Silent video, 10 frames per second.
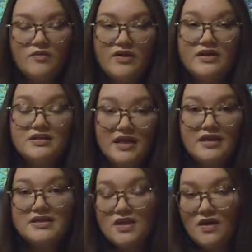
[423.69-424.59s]
We
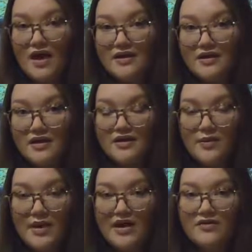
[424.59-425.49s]
did still end
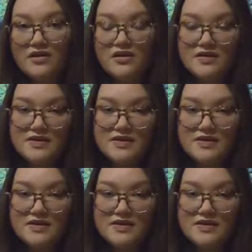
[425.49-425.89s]
up having the